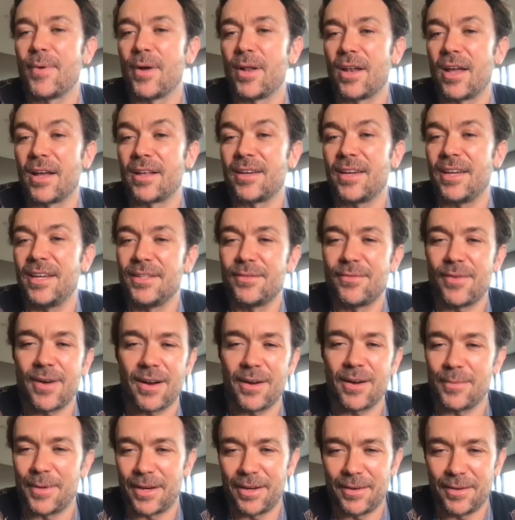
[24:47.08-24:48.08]
like he's very,
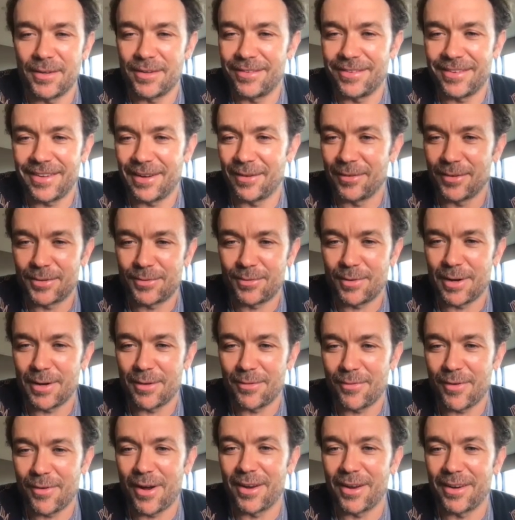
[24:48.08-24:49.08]
I mean, it was really
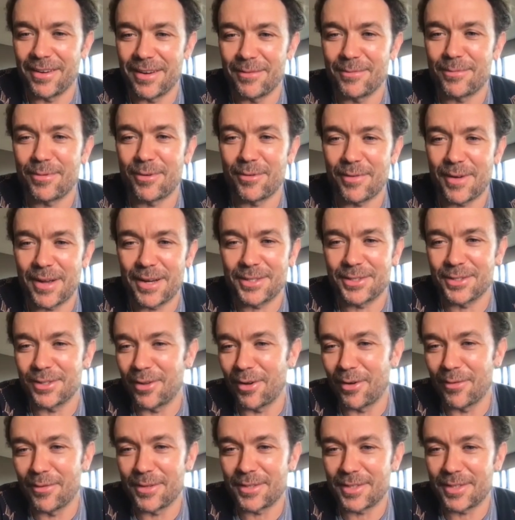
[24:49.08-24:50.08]
fun and professional.
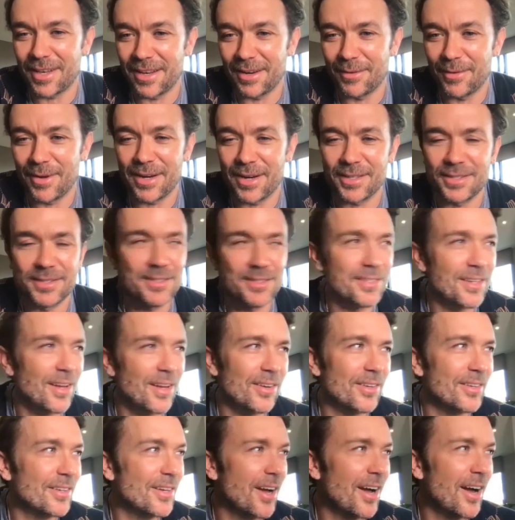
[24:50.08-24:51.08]
Obviously, we had a
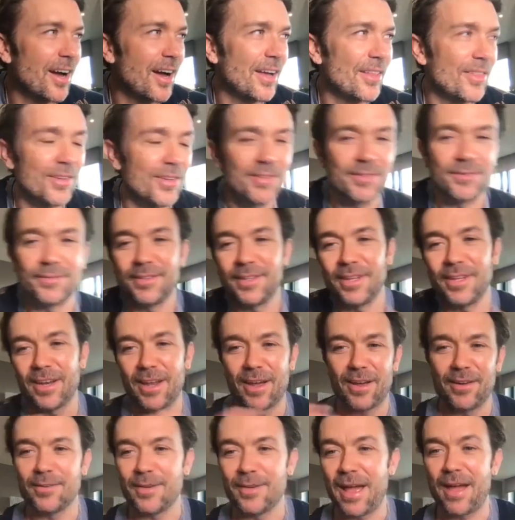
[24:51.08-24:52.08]
stunt guy
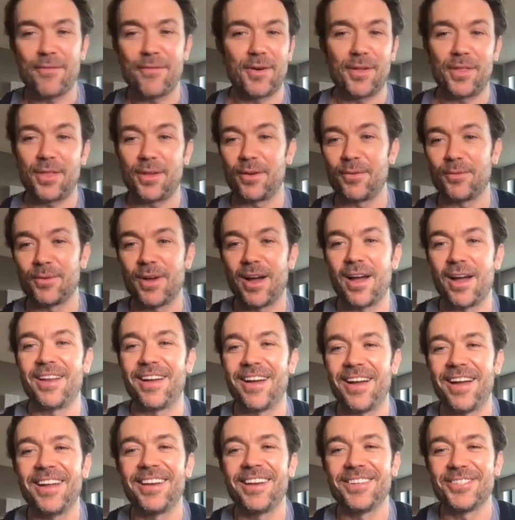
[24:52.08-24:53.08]
that, everything.
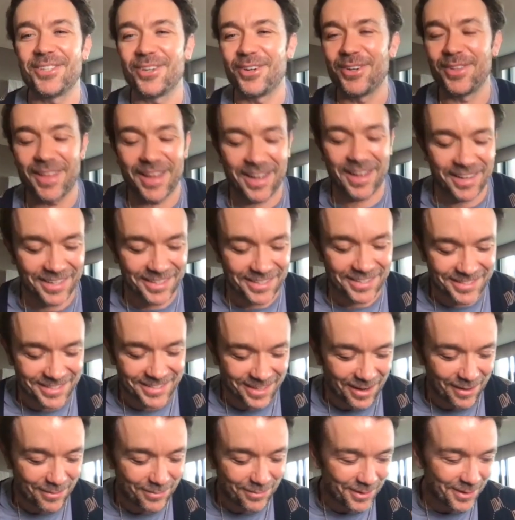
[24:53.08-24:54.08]
I enjoy that kind of
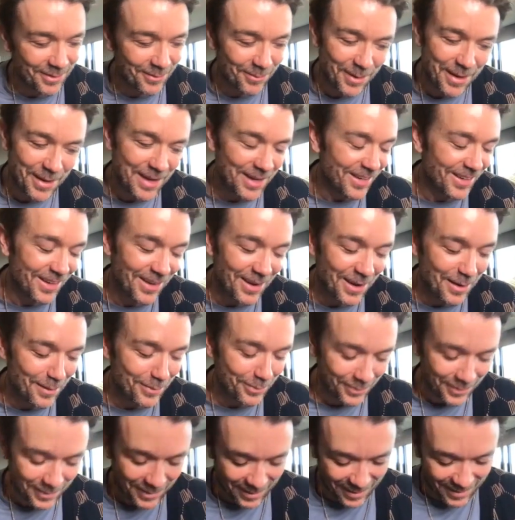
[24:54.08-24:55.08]
stuff, and we had a laugh.
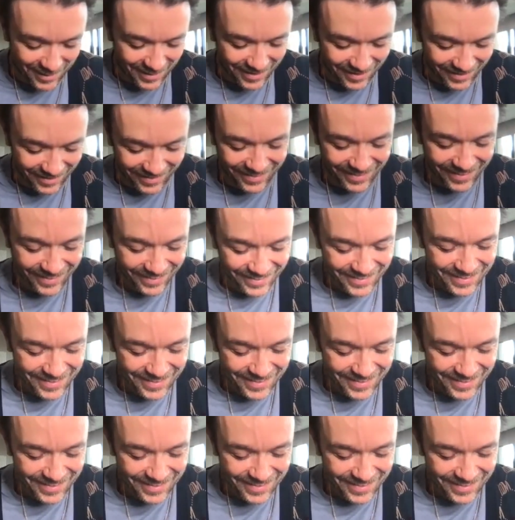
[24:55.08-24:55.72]
And